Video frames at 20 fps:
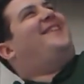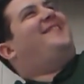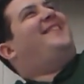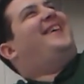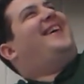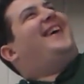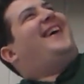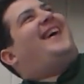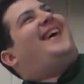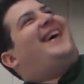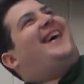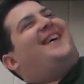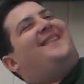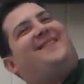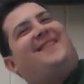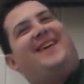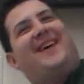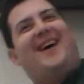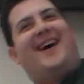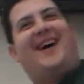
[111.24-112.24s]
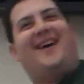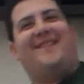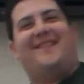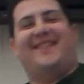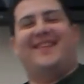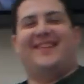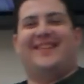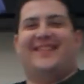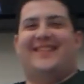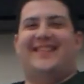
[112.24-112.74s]
I'm, hi, I'm, I'm
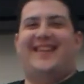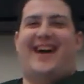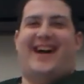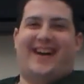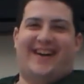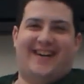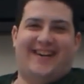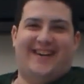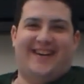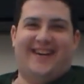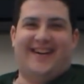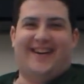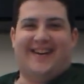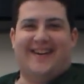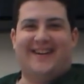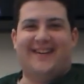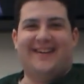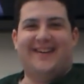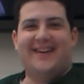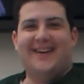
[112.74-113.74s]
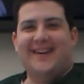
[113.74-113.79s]
the snacker here.